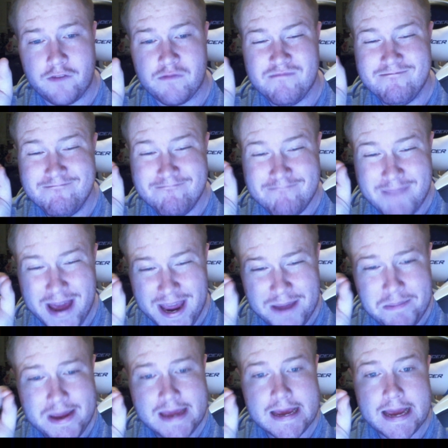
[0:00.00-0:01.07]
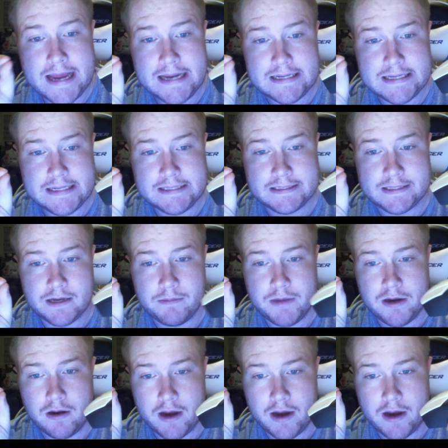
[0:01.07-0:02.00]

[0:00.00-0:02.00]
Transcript: maybe 18 centimeter